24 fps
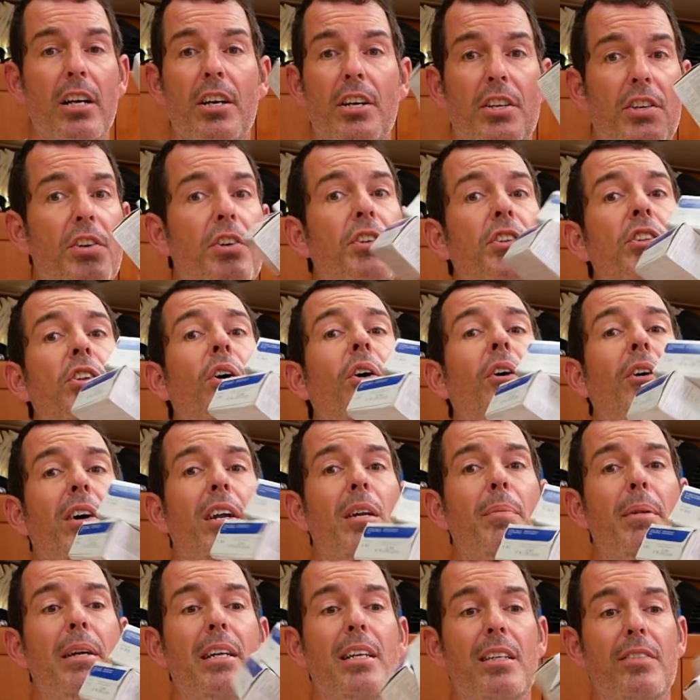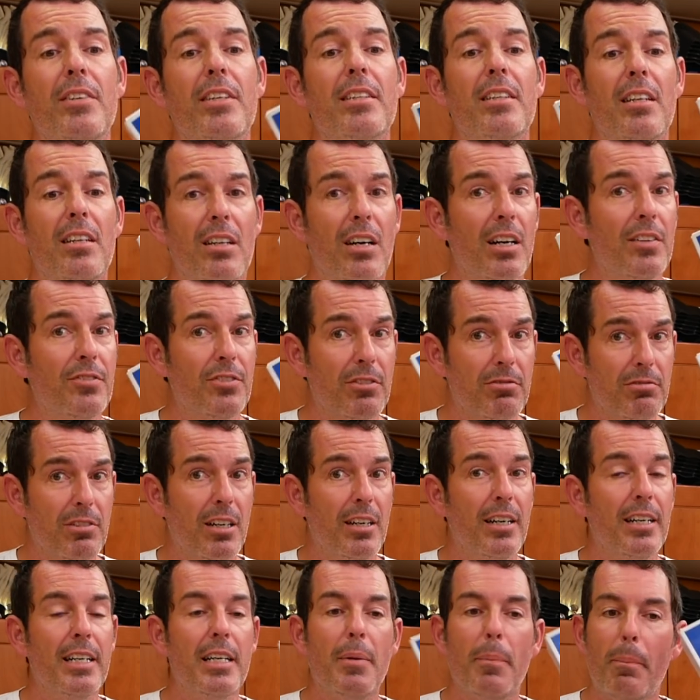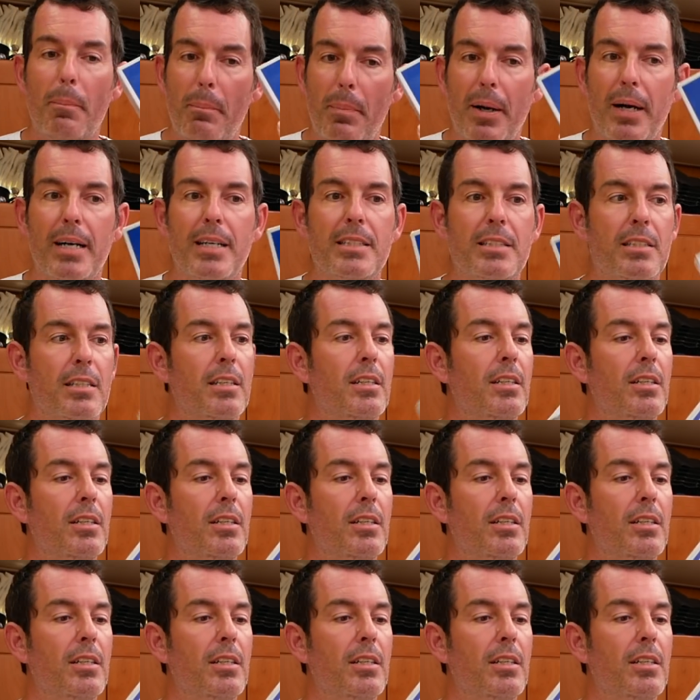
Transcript: You're not going to be living the life of Riley, but